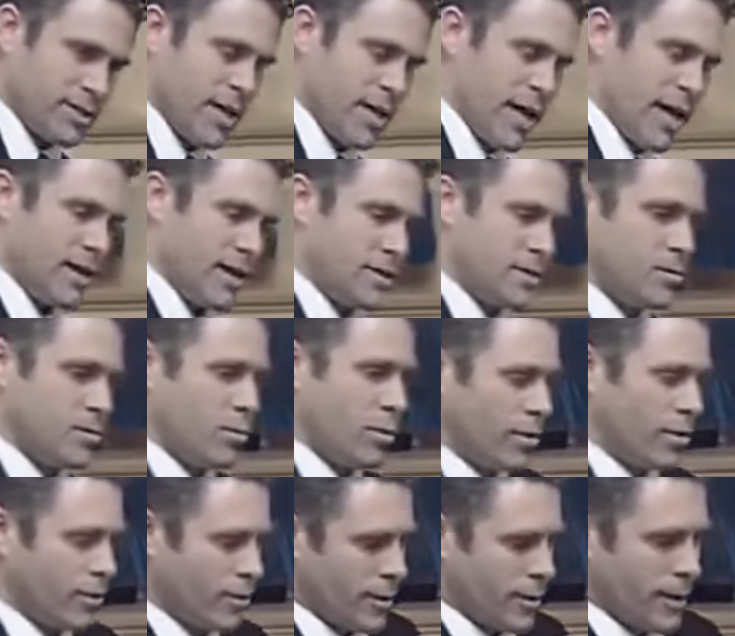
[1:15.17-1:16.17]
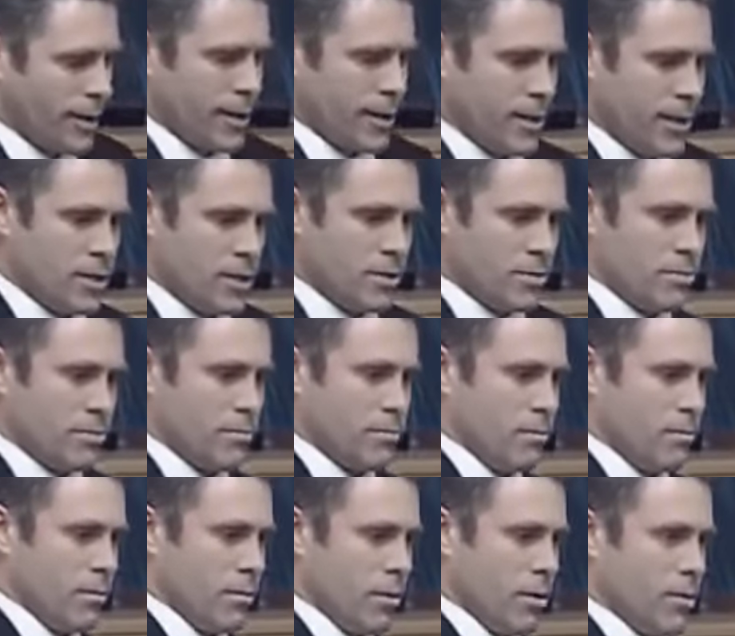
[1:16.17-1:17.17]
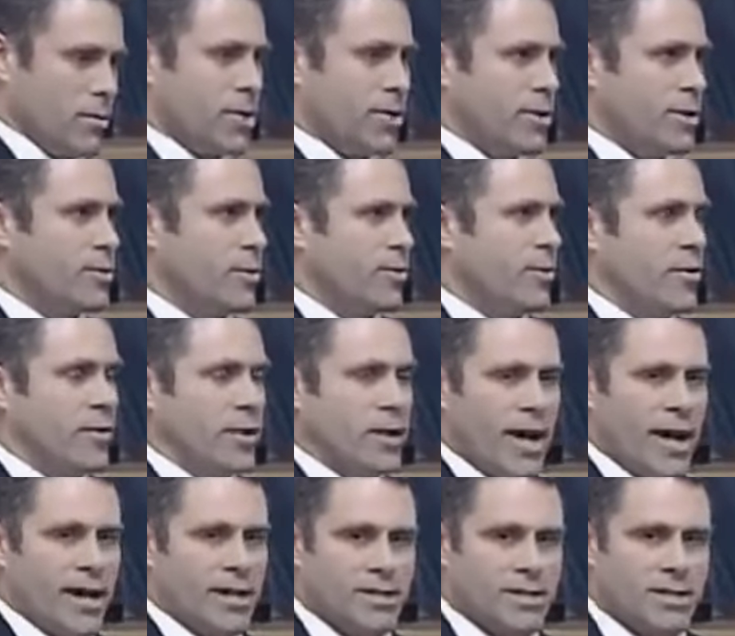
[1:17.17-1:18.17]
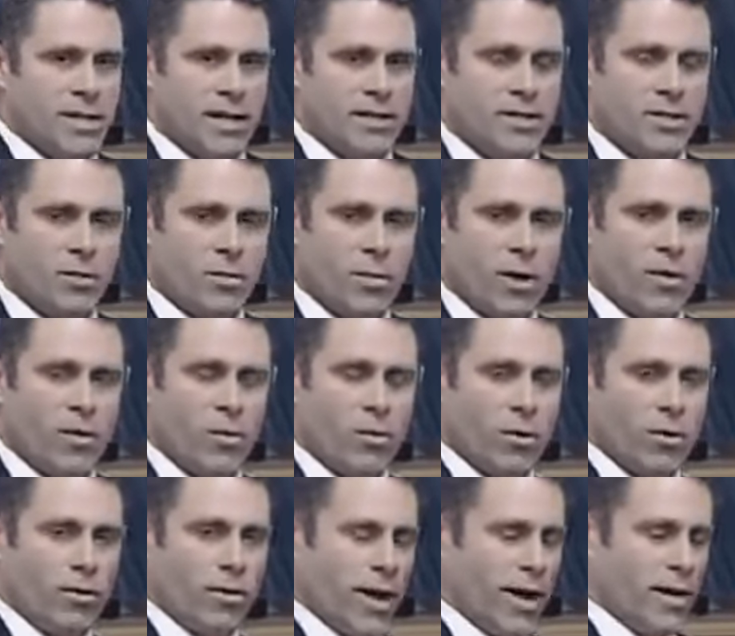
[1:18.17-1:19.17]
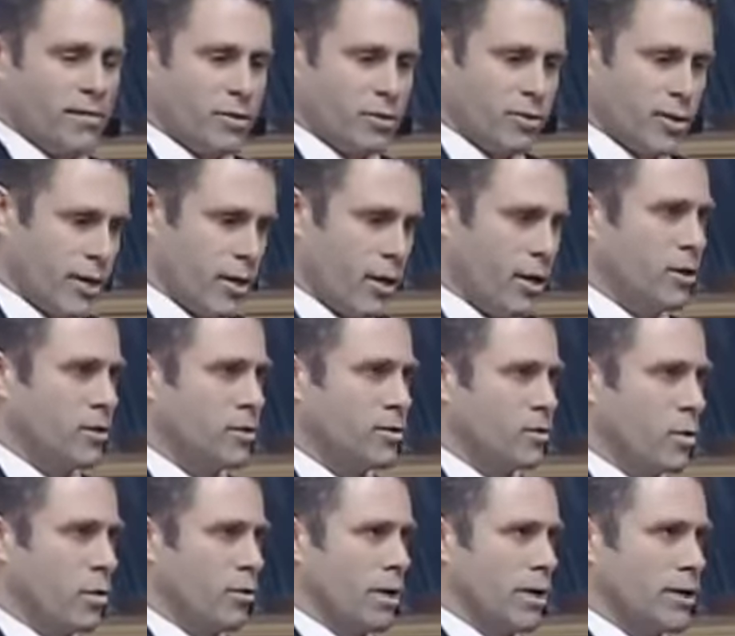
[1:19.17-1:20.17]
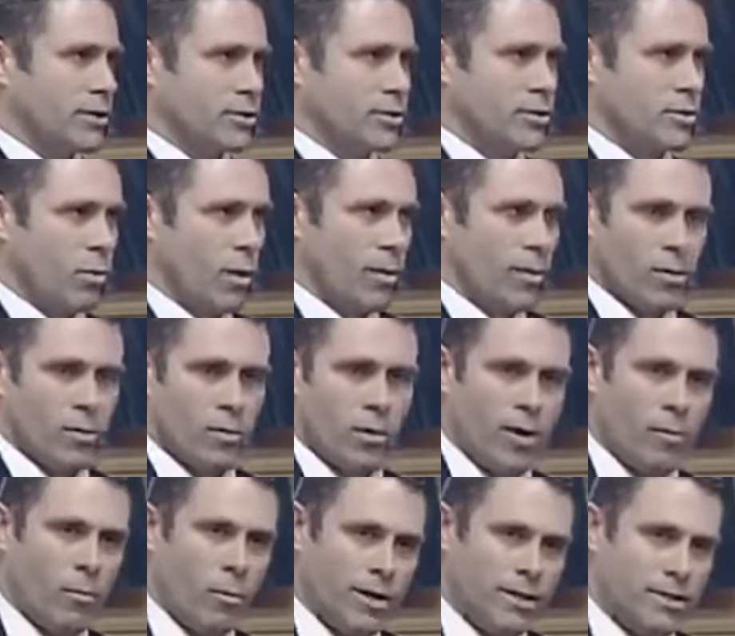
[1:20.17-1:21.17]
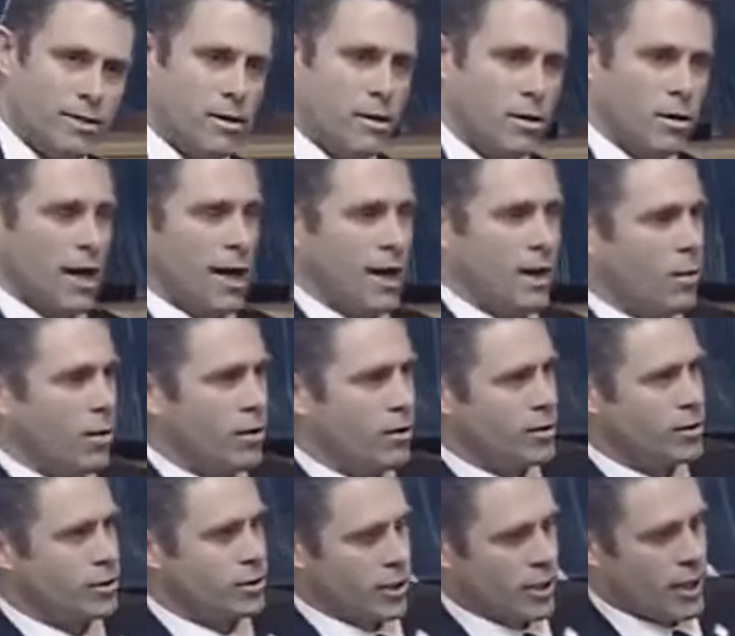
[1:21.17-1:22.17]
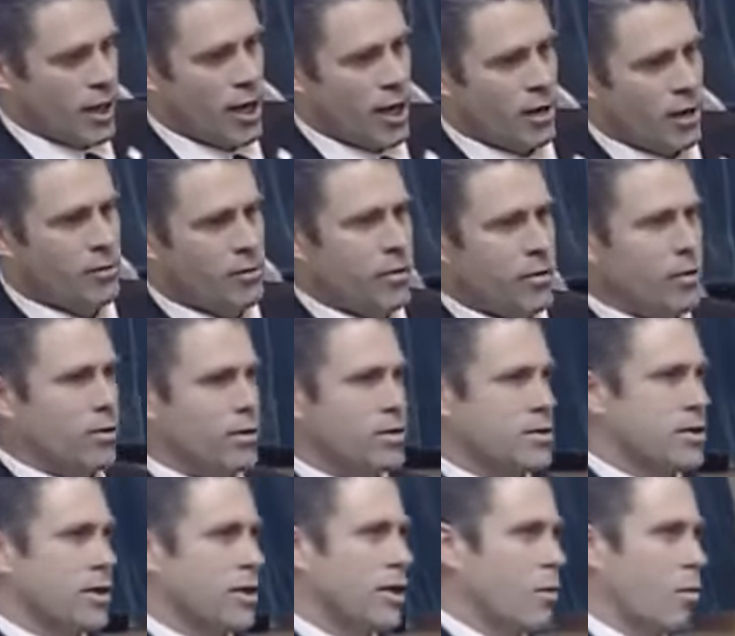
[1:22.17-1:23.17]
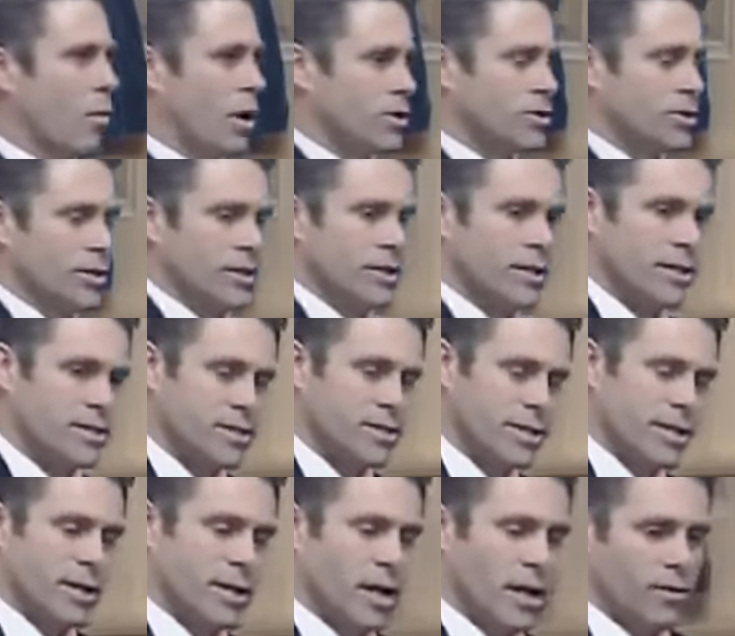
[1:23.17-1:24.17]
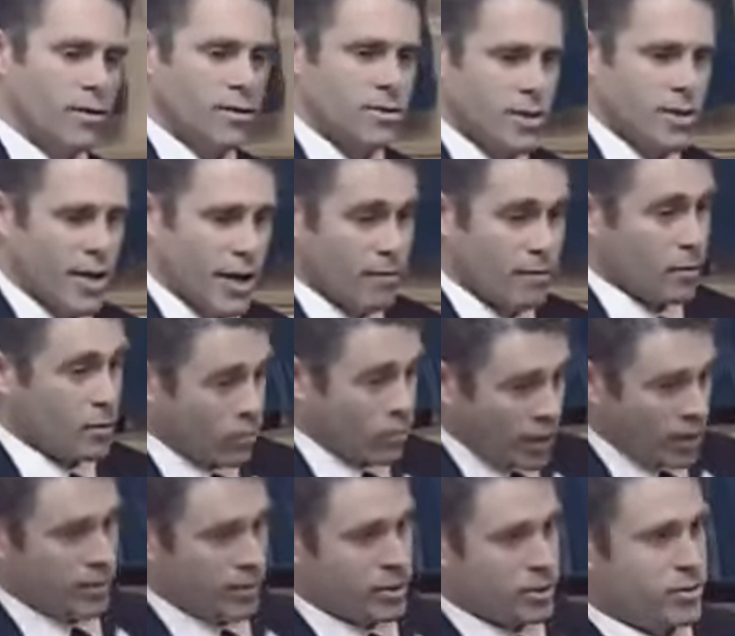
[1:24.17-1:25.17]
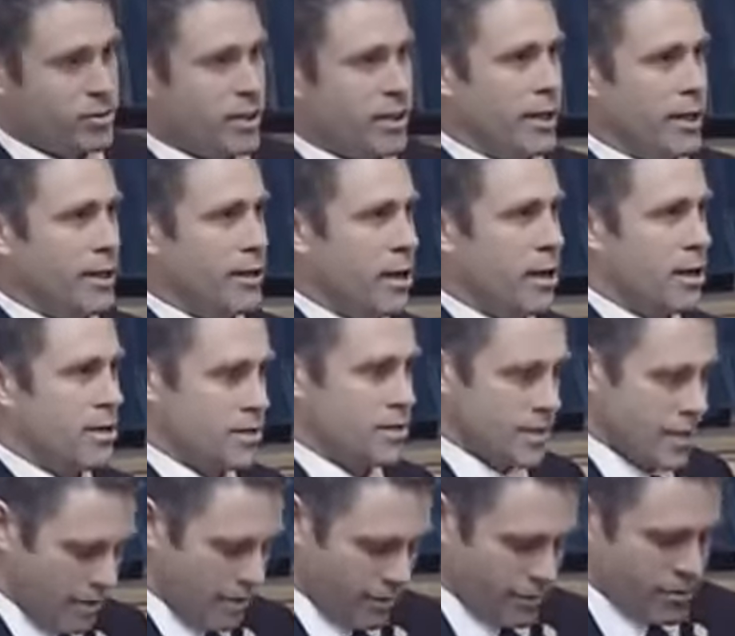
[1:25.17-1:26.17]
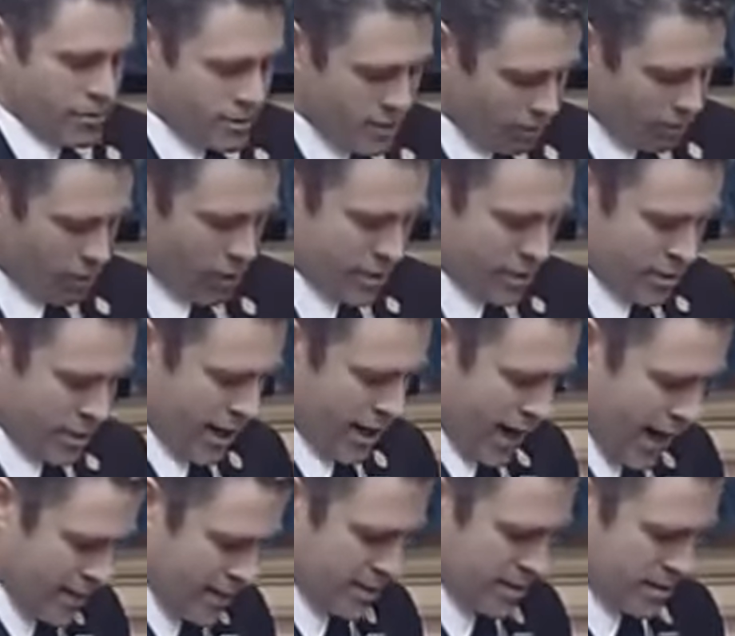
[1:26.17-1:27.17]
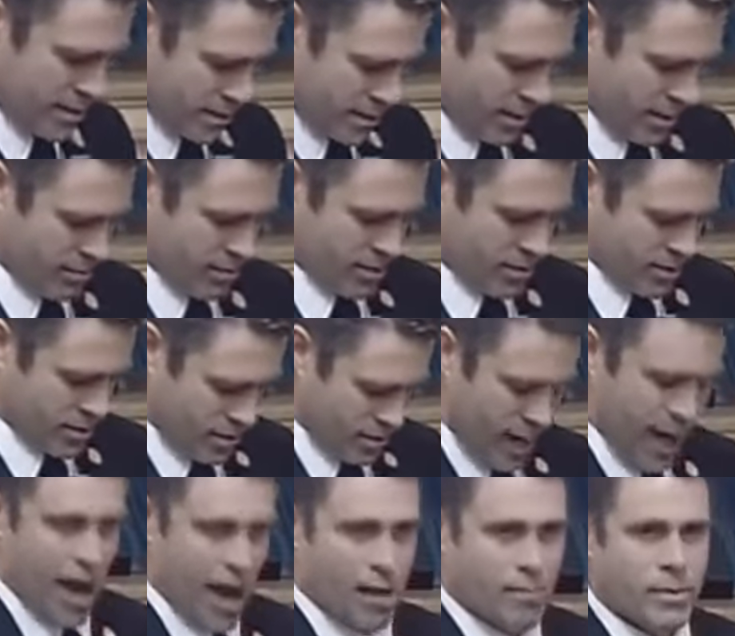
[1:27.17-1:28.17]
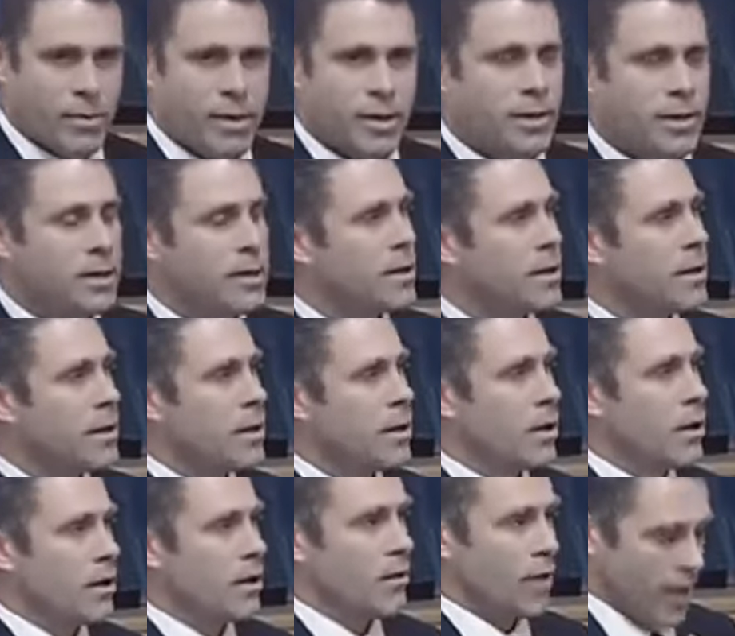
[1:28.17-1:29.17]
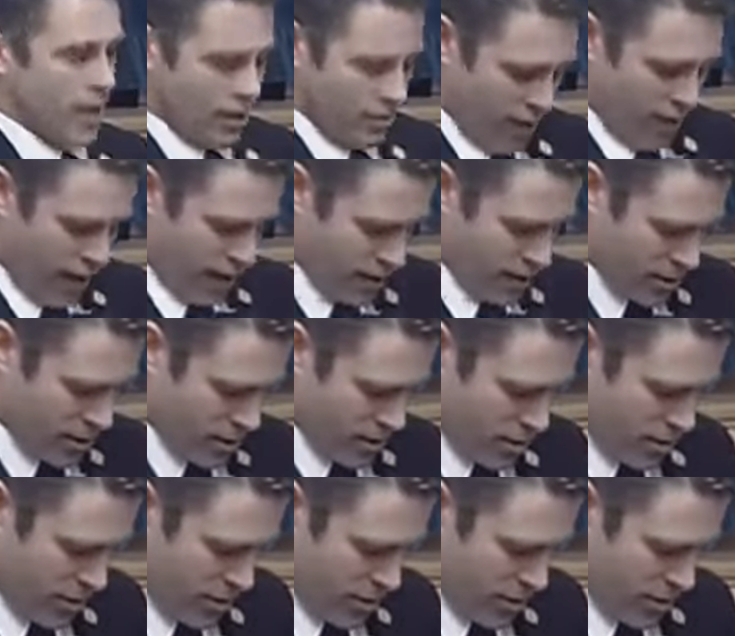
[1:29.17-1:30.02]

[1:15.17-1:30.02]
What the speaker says: status with those areas within the United States and around the world that have strict gun control measures and what their crime rates look like, whether it's Chicago, New York City, Washington, D.C., and others that have incredibly strict gun laws, and yet for some reason it hasn't seemed to stop the gun violence in those